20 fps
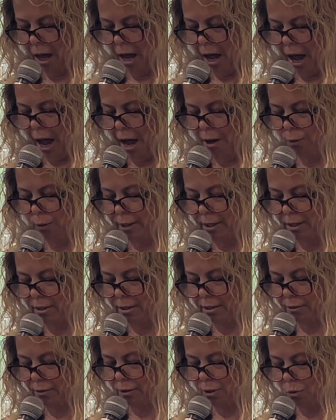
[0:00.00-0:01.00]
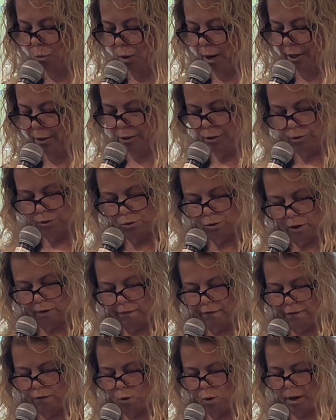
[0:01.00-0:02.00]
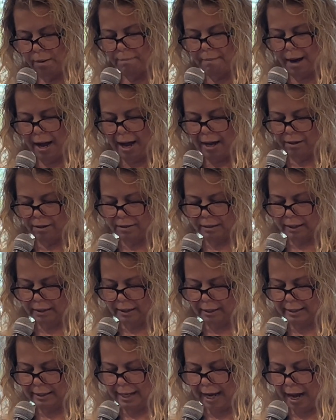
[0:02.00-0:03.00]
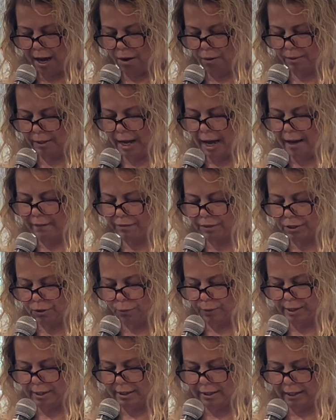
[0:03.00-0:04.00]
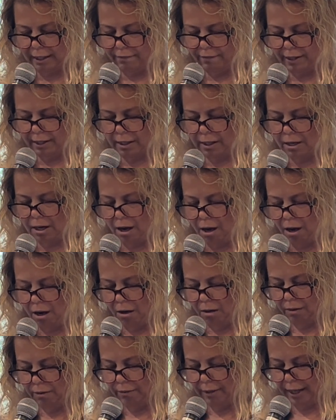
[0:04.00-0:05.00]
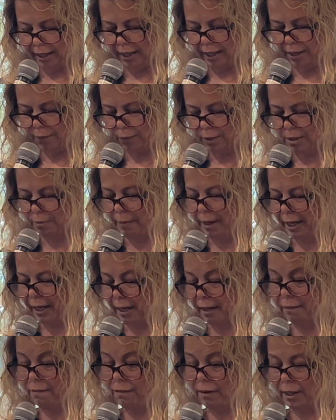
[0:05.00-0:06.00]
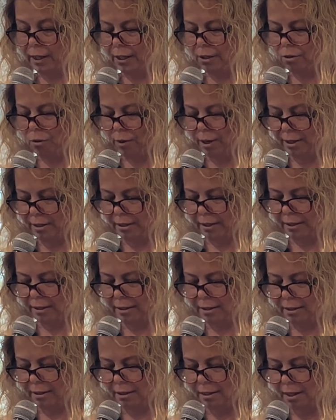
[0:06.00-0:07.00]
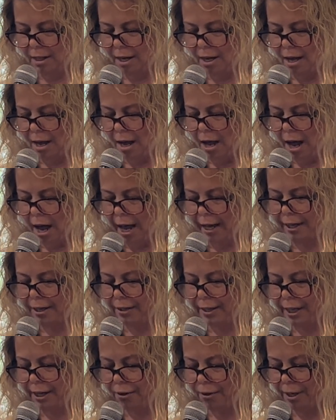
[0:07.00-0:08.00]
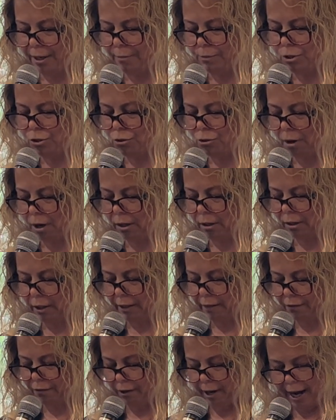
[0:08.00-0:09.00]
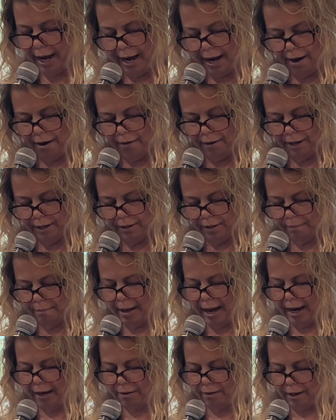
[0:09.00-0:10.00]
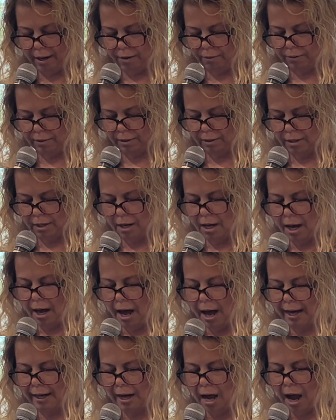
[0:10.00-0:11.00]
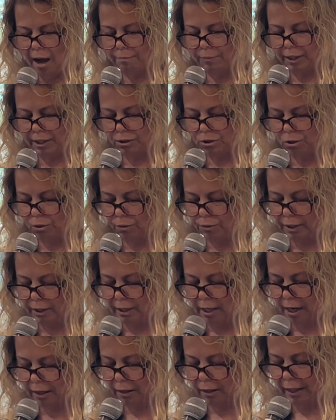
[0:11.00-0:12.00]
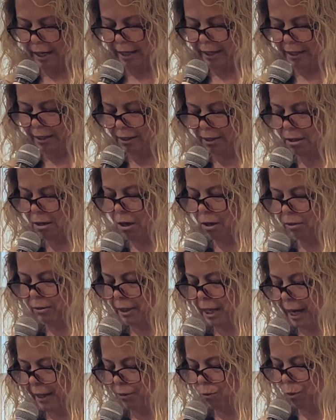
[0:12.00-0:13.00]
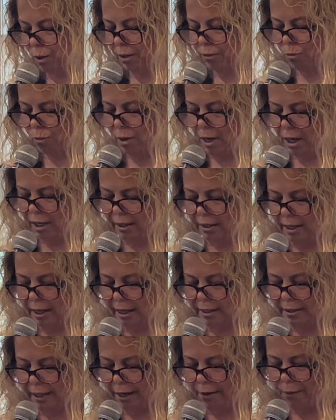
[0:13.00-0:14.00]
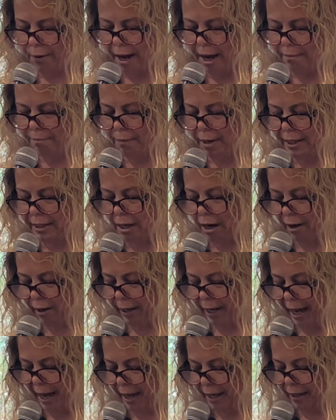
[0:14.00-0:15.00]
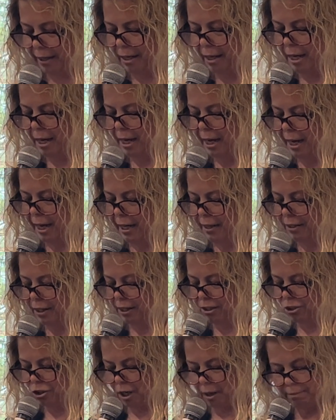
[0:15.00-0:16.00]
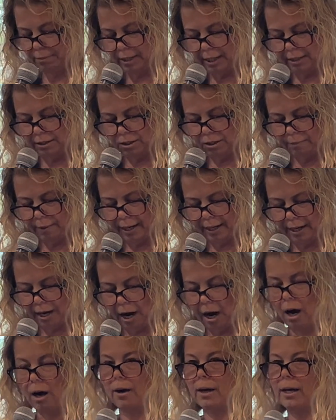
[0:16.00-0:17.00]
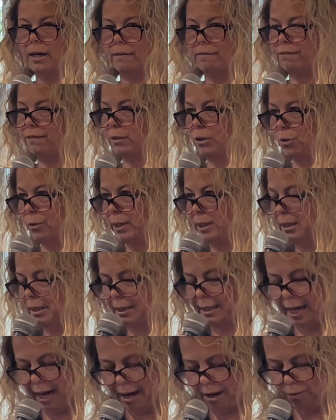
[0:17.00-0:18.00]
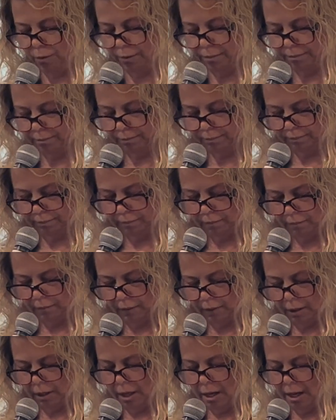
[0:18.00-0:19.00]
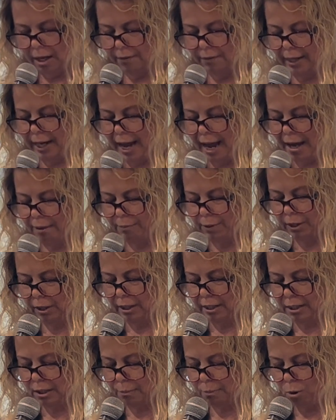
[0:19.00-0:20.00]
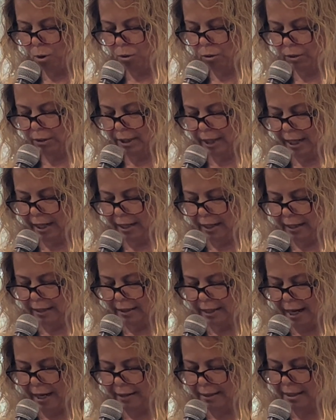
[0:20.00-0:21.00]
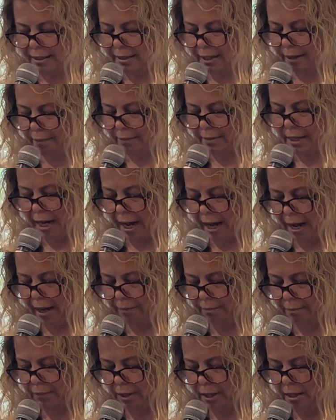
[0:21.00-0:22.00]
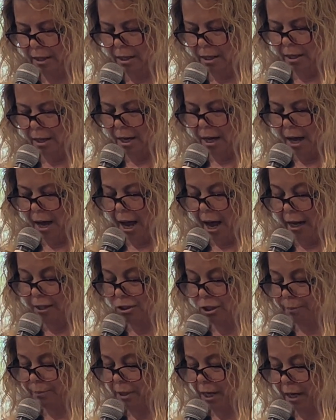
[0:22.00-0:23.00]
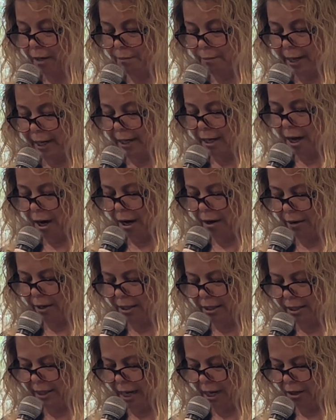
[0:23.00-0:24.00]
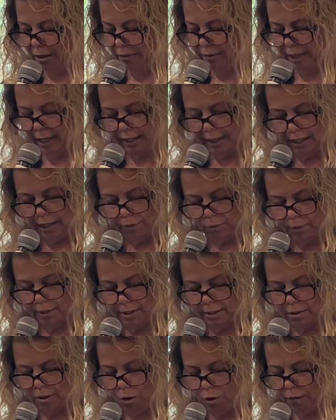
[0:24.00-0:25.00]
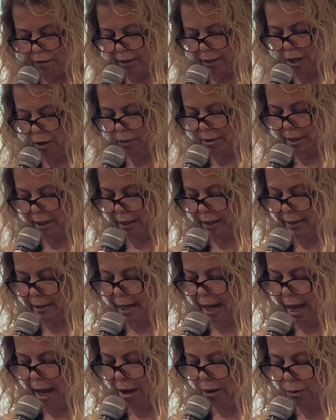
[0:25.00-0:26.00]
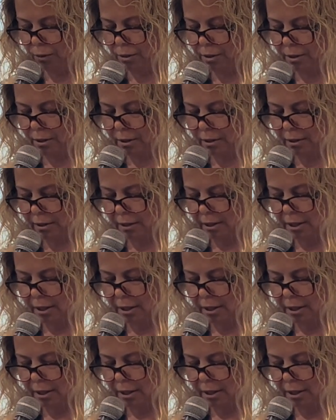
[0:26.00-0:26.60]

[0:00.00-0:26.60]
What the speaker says: I was the one who drove 4 miles into town after receiving a call that he was making funny noises. I could hear him struggling for air in the background. I calmly told the young lady to call 911 as I grabbed my Narcan and then jumped into my car and flew into town. The ambulance pulled in at the same time. I jumped out of my car and yelled that he was overdosing in the house.